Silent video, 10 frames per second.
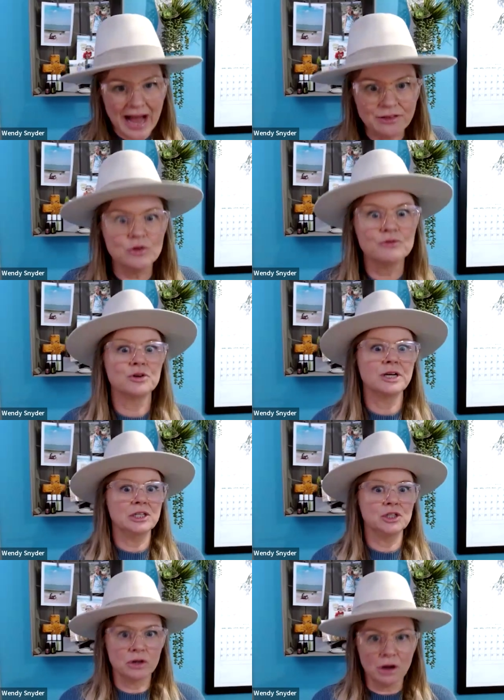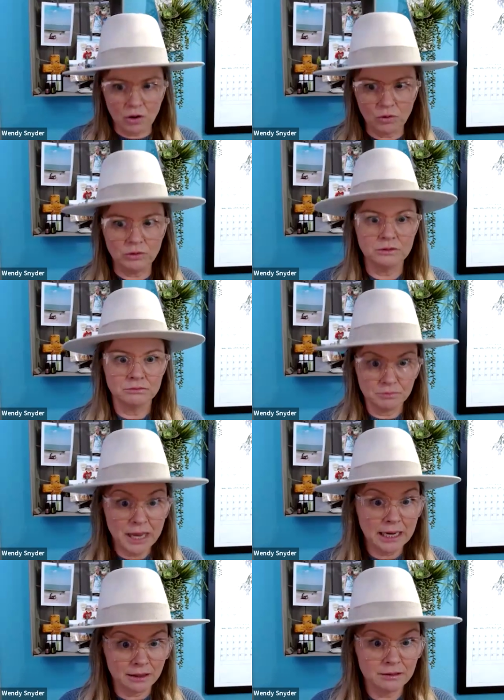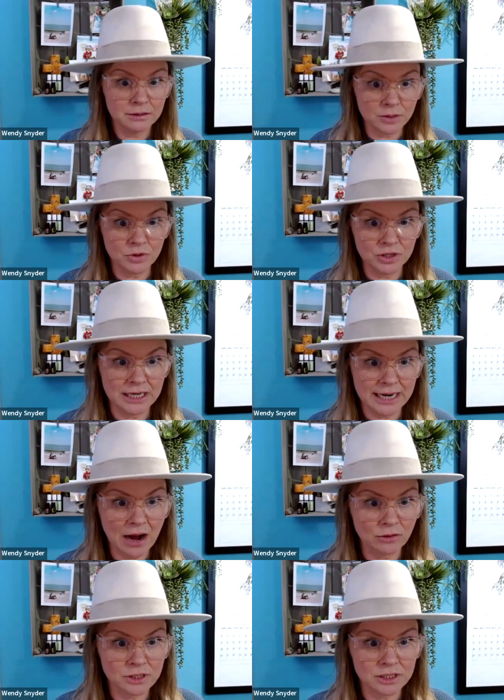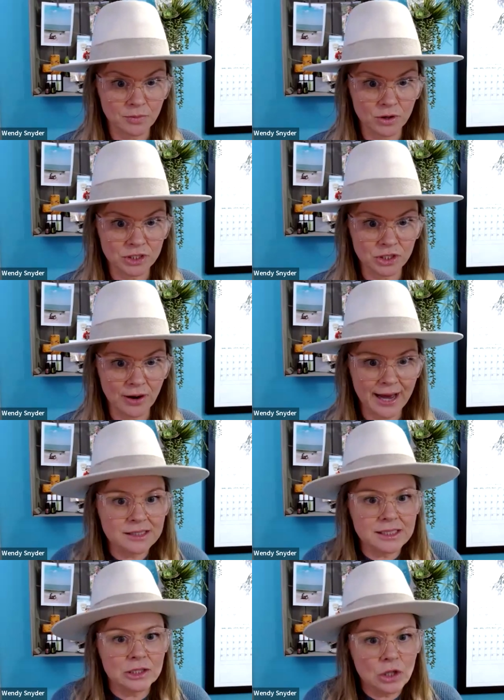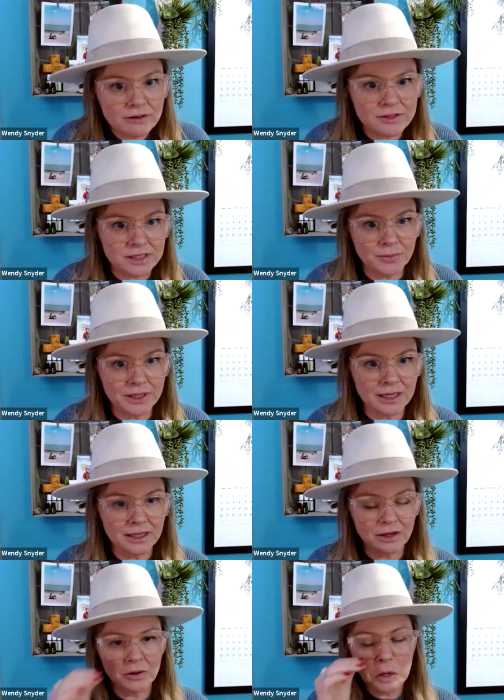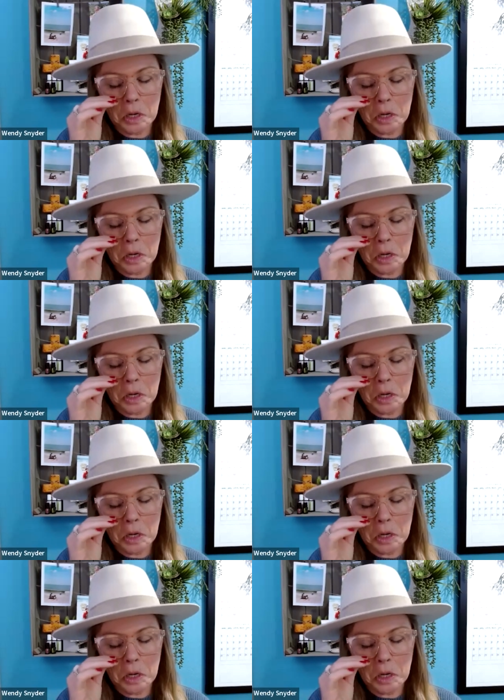you've created your own big community now to support you? How does it look for someone like you?